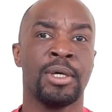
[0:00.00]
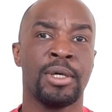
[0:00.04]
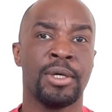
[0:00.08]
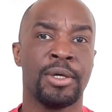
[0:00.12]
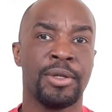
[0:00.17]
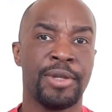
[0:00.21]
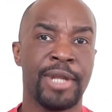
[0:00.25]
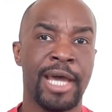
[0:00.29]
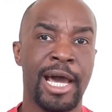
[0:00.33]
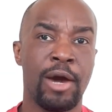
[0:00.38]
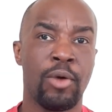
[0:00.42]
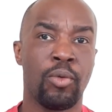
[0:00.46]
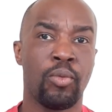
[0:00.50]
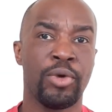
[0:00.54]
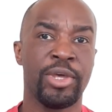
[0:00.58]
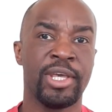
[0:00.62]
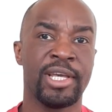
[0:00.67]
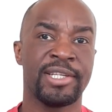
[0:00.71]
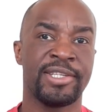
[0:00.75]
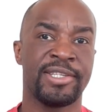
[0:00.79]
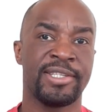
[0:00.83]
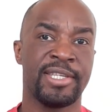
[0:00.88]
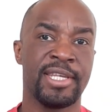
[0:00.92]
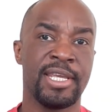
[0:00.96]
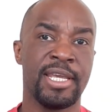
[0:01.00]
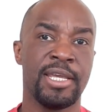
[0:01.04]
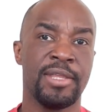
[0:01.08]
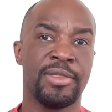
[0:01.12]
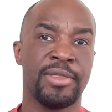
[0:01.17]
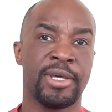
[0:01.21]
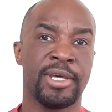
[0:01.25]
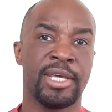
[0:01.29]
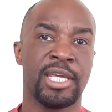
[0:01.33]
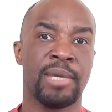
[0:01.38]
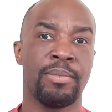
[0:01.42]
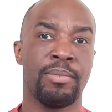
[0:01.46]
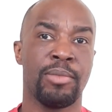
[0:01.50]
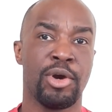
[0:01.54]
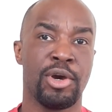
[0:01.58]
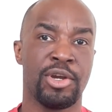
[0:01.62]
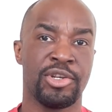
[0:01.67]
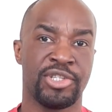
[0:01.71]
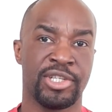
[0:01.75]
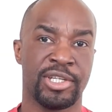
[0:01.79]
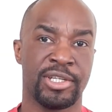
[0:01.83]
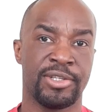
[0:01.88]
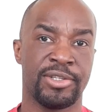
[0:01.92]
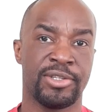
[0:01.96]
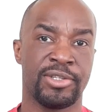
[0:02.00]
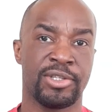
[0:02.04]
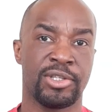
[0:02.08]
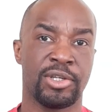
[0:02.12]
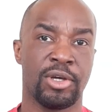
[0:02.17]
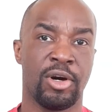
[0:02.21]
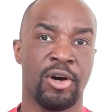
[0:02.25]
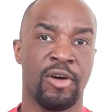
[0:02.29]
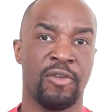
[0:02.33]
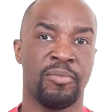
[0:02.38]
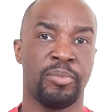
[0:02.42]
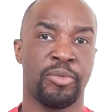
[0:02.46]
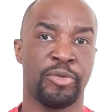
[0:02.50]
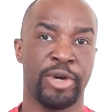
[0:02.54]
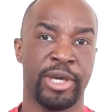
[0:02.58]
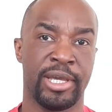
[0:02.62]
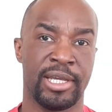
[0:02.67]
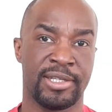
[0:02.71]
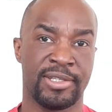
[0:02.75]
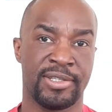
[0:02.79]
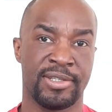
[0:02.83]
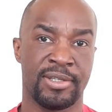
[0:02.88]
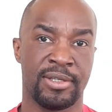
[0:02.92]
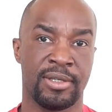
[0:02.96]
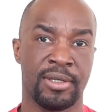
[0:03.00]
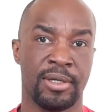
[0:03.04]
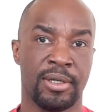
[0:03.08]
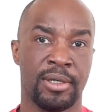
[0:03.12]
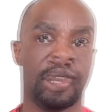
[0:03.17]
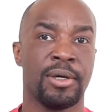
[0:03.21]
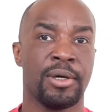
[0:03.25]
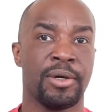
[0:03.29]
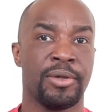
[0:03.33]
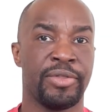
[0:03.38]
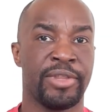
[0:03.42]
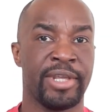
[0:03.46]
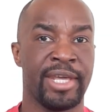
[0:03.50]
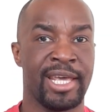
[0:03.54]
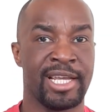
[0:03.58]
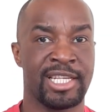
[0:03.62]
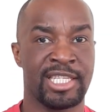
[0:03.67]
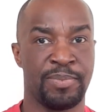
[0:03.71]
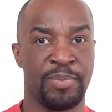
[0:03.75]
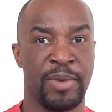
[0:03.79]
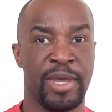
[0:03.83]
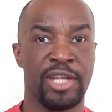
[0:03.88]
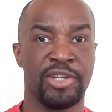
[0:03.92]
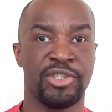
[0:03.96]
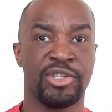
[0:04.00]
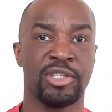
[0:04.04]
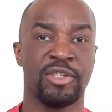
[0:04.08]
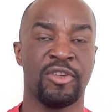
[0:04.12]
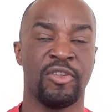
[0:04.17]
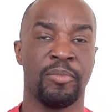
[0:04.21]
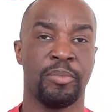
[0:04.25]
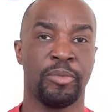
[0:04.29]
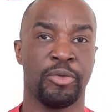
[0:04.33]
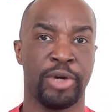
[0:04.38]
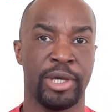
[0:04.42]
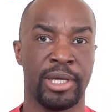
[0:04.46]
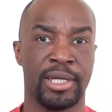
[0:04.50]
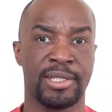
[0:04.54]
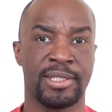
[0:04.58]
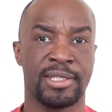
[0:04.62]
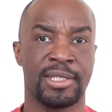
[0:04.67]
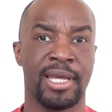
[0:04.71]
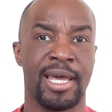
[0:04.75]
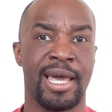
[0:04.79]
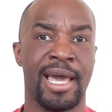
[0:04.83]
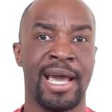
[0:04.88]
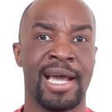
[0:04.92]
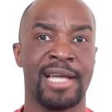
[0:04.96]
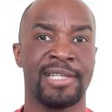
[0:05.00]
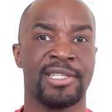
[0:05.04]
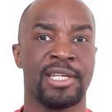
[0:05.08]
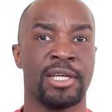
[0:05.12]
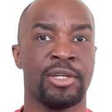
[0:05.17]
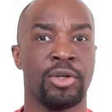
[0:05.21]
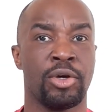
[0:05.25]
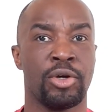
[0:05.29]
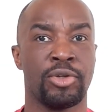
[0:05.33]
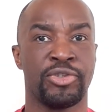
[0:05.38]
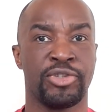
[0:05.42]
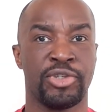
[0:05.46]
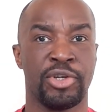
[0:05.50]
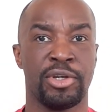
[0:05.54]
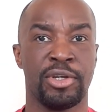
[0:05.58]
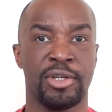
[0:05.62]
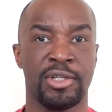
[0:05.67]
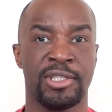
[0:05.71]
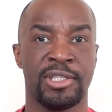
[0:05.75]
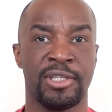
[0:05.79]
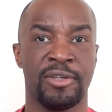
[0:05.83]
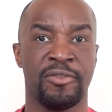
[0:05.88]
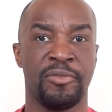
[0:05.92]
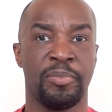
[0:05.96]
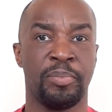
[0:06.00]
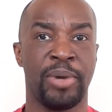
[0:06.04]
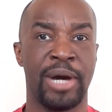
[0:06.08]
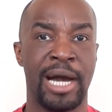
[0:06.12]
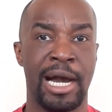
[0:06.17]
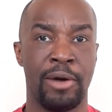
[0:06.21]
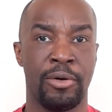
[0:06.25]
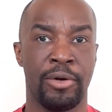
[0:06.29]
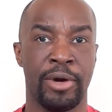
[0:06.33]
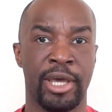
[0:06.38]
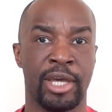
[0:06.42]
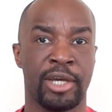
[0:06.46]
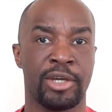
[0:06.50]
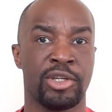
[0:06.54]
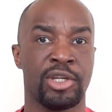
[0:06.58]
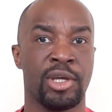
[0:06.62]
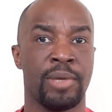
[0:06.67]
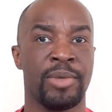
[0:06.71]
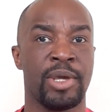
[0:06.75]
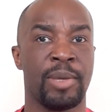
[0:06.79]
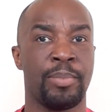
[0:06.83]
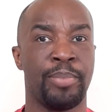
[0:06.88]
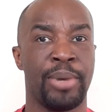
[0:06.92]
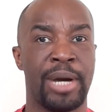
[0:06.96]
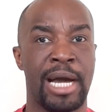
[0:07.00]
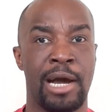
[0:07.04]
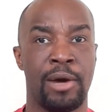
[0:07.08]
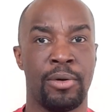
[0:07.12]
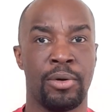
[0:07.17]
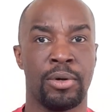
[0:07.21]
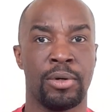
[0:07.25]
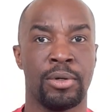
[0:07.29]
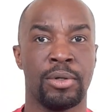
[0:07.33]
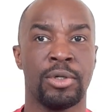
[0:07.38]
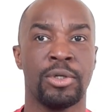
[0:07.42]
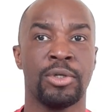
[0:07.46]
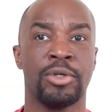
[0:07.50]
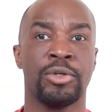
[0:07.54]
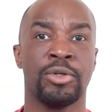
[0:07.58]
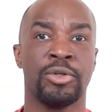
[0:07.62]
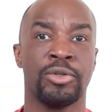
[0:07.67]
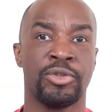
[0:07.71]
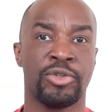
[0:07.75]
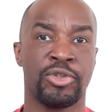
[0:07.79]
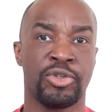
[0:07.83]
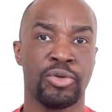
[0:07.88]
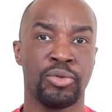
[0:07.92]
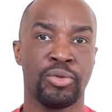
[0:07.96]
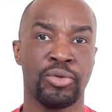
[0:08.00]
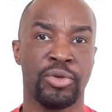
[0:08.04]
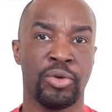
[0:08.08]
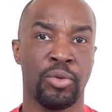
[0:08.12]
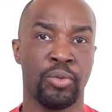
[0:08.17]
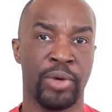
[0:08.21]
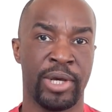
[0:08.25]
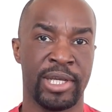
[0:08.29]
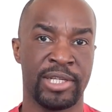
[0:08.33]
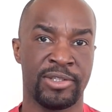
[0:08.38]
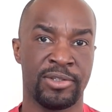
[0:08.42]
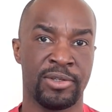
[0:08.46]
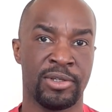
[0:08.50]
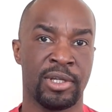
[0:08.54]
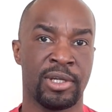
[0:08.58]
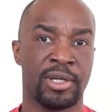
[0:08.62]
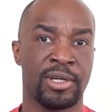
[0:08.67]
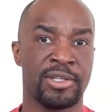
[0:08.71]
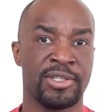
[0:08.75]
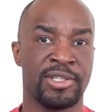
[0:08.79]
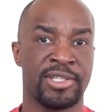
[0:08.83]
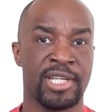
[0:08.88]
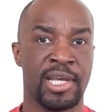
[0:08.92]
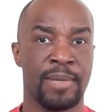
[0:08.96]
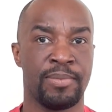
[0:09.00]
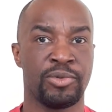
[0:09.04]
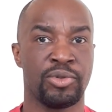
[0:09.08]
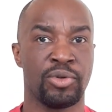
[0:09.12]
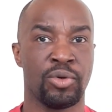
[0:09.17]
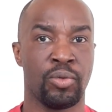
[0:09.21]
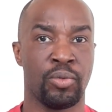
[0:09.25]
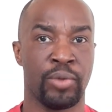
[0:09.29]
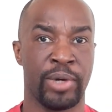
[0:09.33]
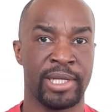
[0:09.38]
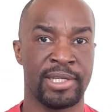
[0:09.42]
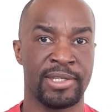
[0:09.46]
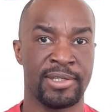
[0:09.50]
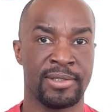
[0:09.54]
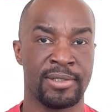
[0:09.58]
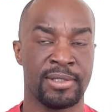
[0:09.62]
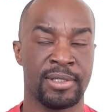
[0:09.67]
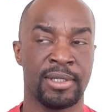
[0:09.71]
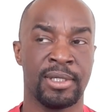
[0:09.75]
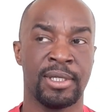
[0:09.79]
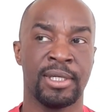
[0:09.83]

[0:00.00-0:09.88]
Now, we are seeing the emergence of BRICS, the expansion of BRICS as an alternative power, economic power, to the West, to the conceptual West.